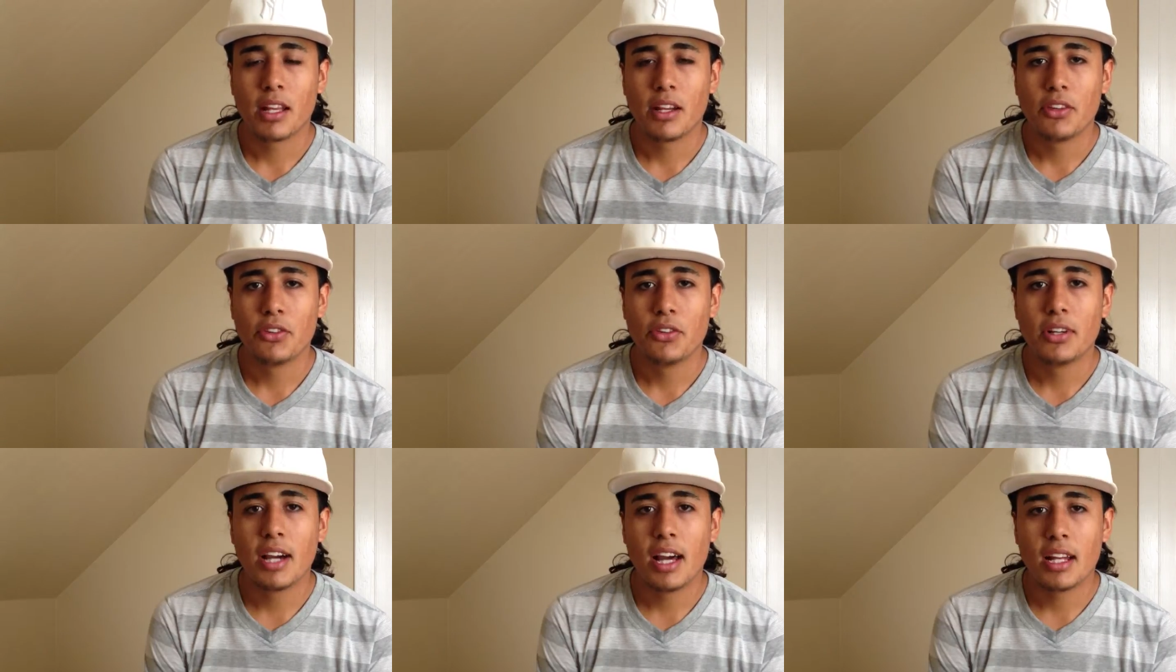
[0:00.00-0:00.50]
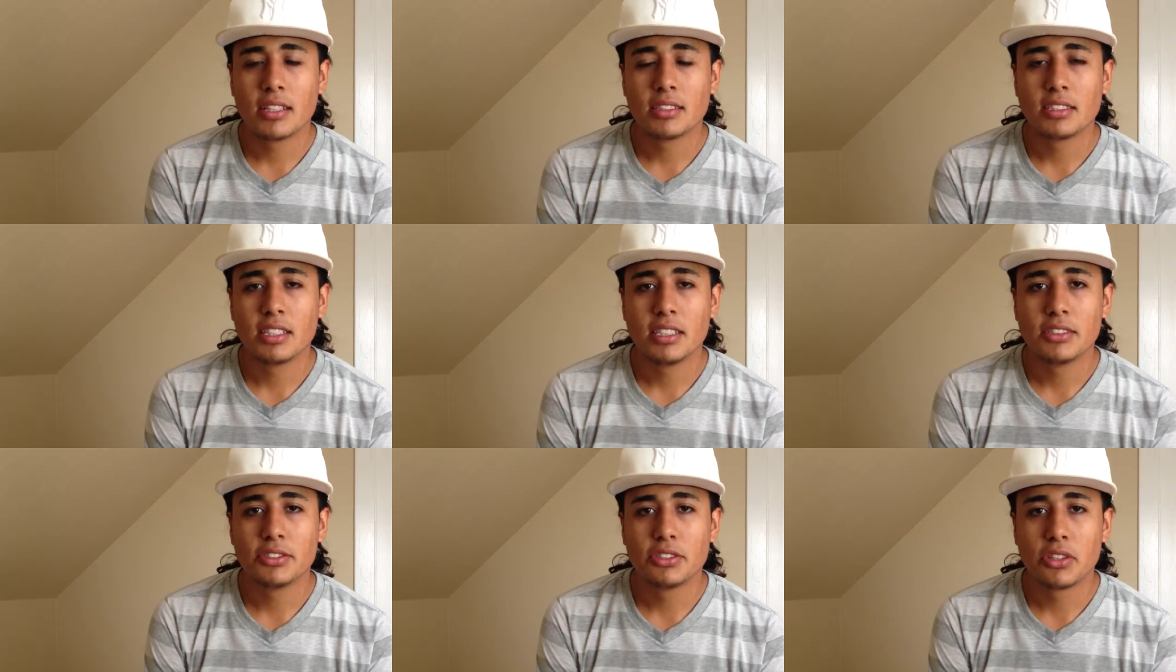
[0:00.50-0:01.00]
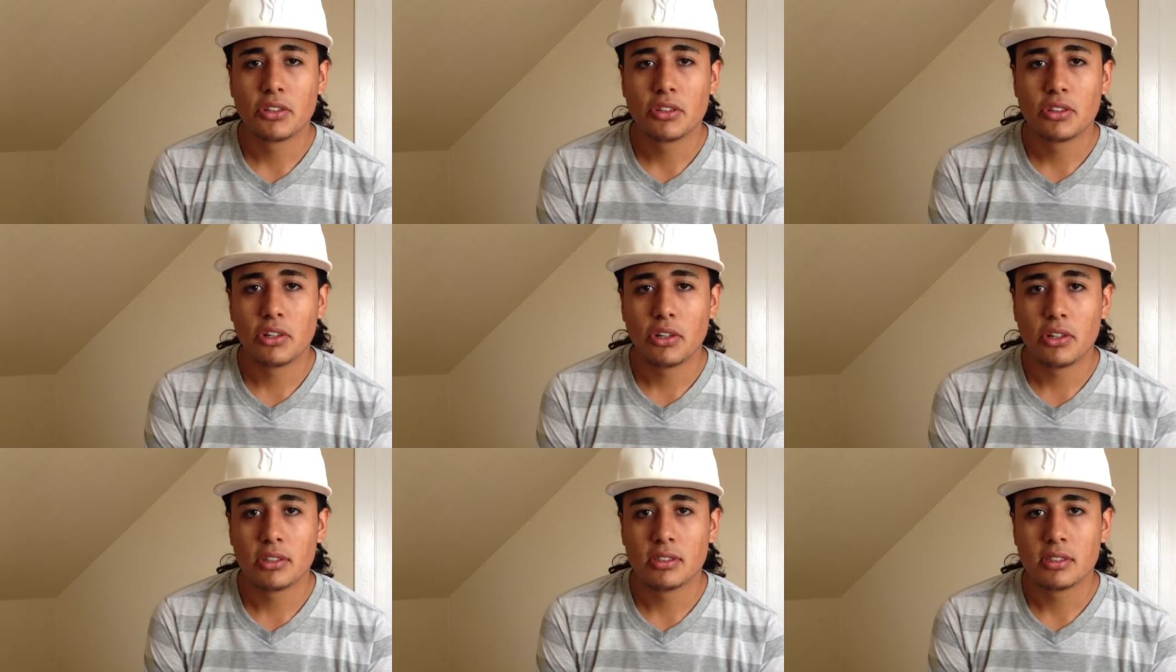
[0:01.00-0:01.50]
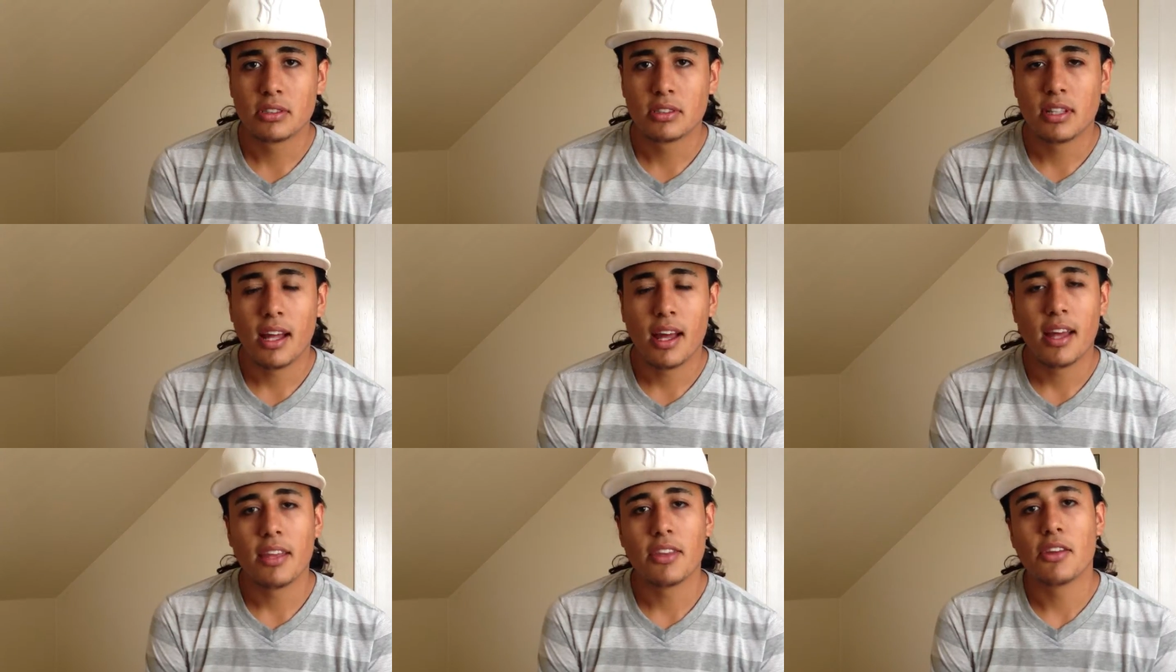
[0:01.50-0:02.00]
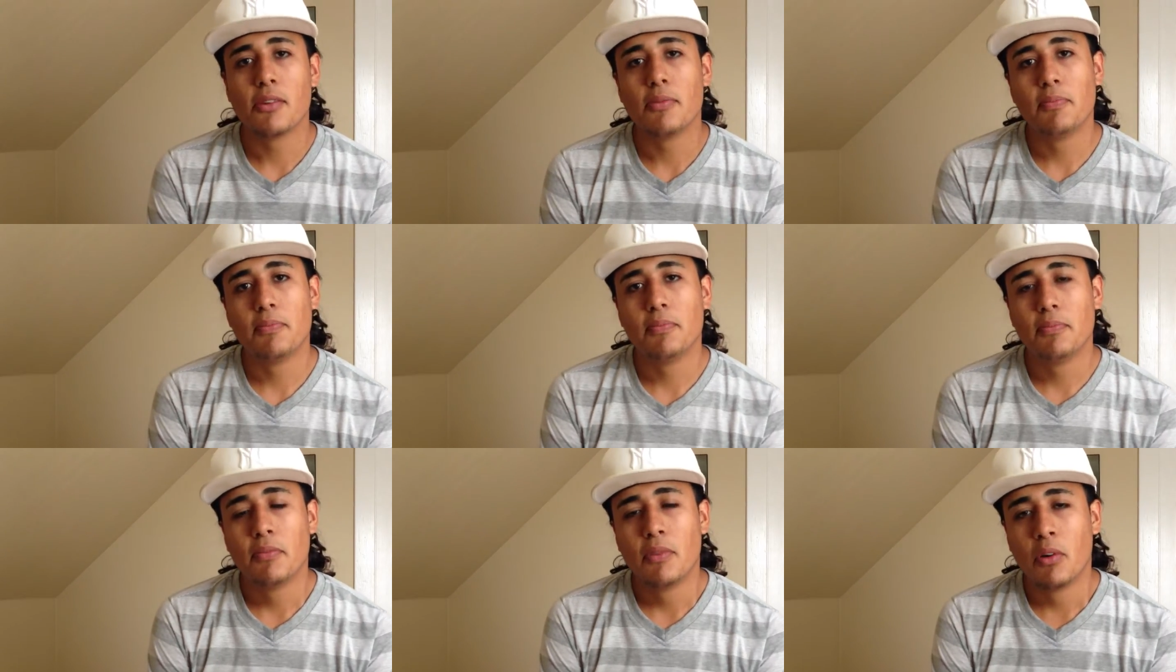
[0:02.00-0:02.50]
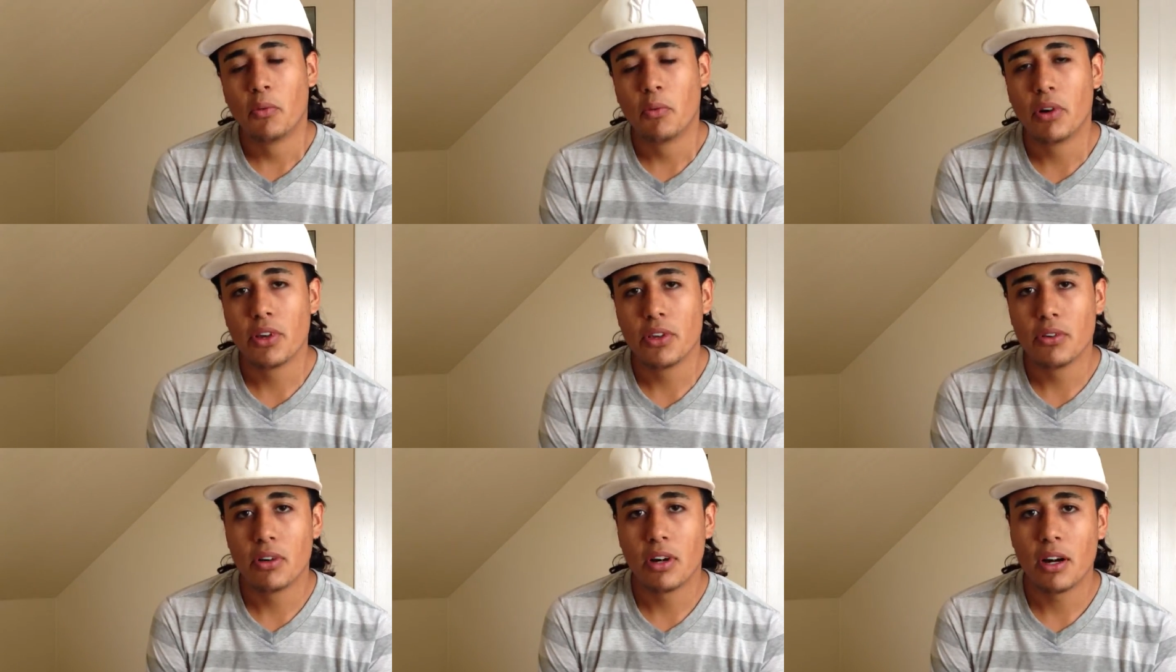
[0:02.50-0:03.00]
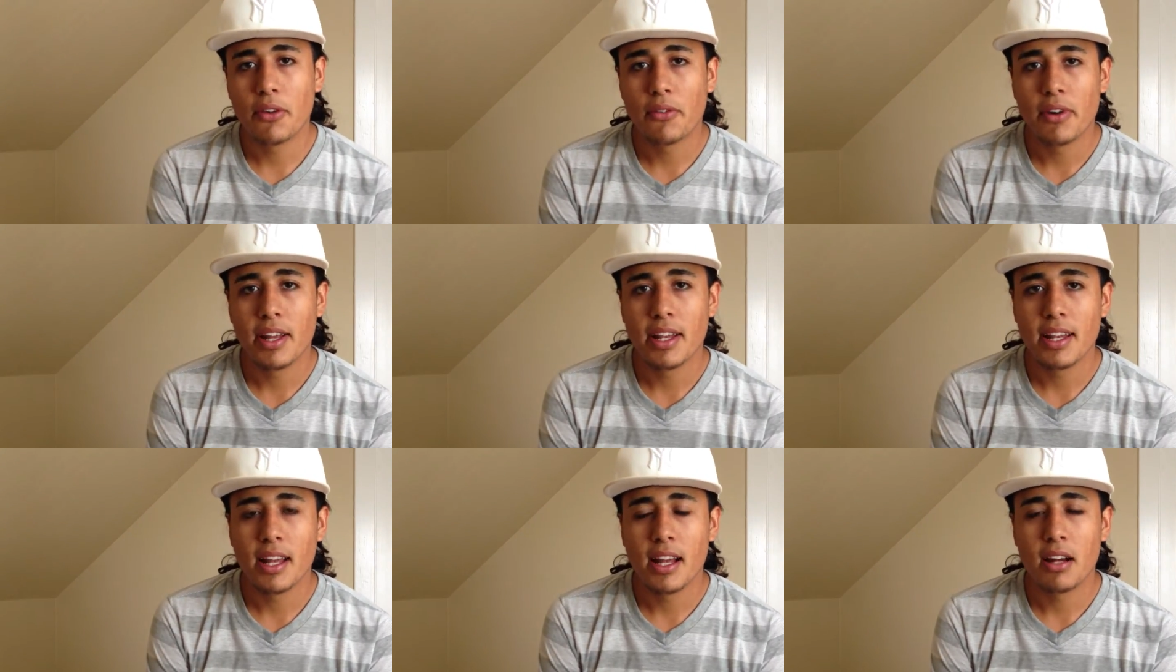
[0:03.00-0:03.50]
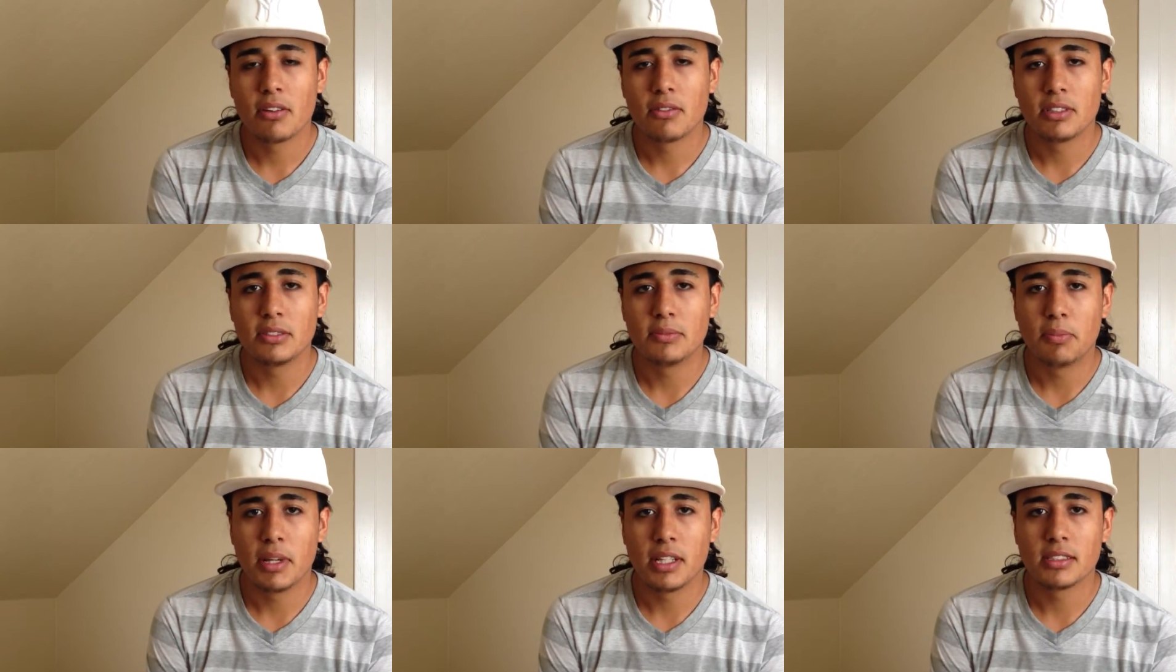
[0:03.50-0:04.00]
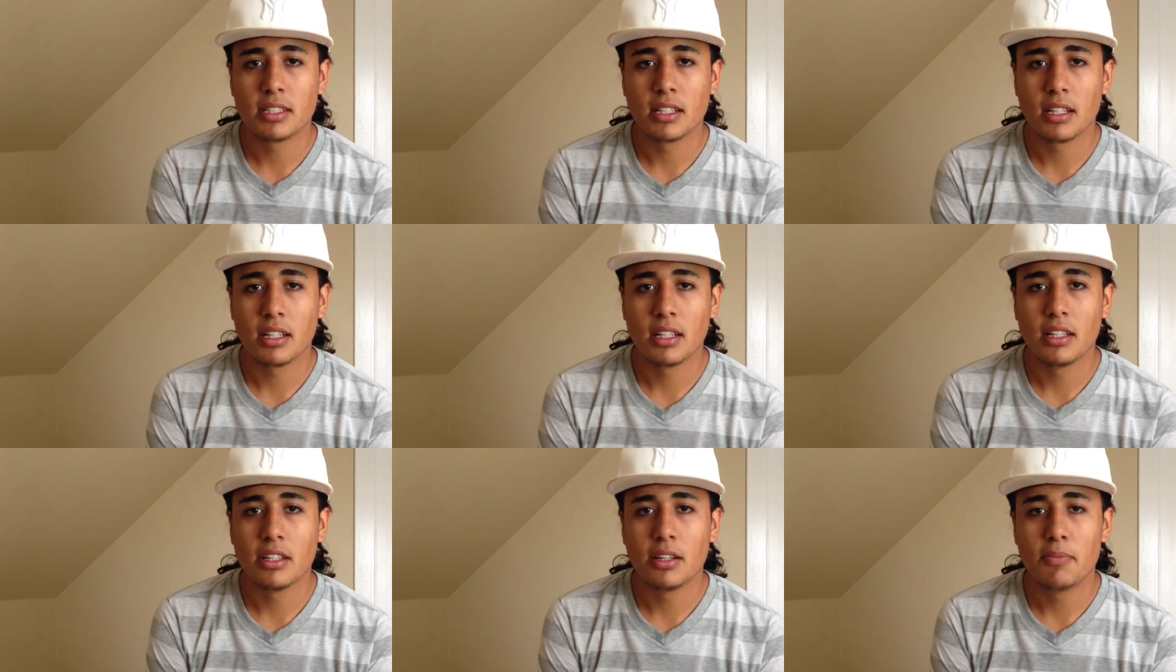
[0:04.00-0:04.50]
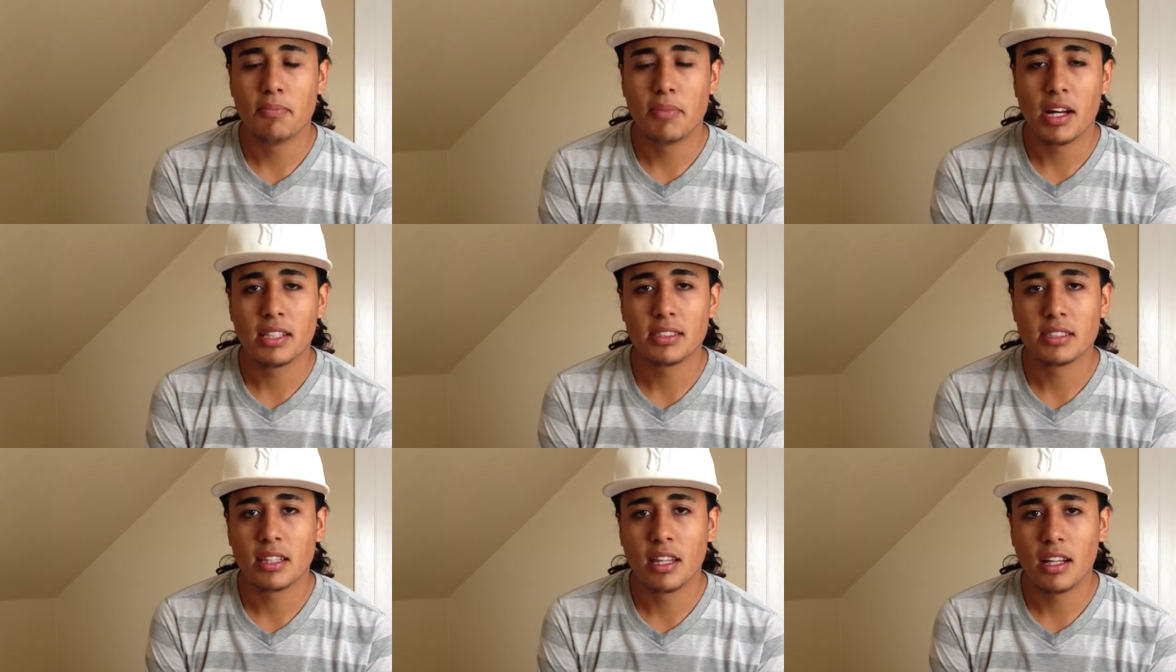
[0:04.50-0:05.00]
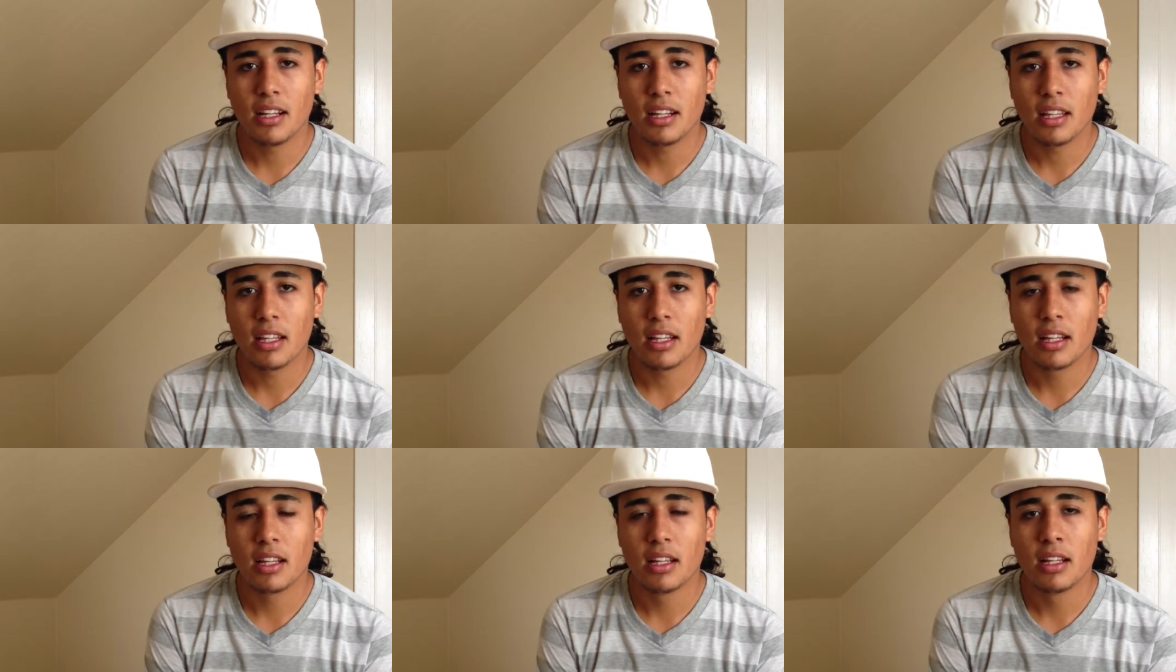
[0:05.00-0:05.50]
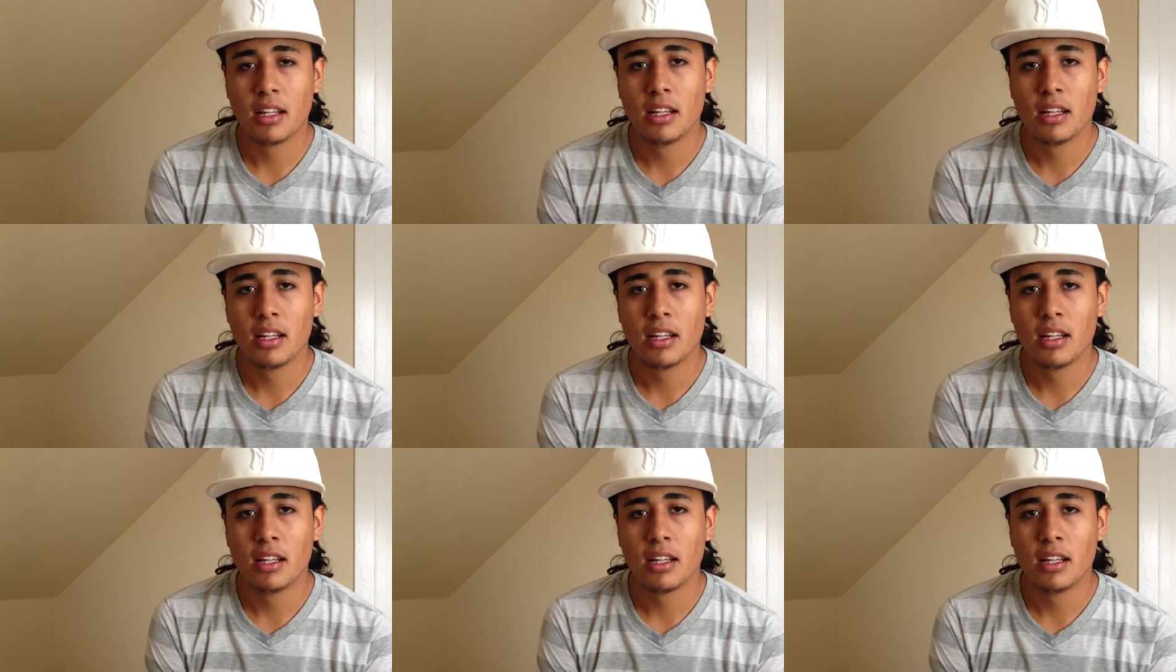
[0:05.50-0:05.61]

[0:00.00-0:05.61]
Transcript: you gotta change your thoughts. That you're where you are right now is basically your best thinking.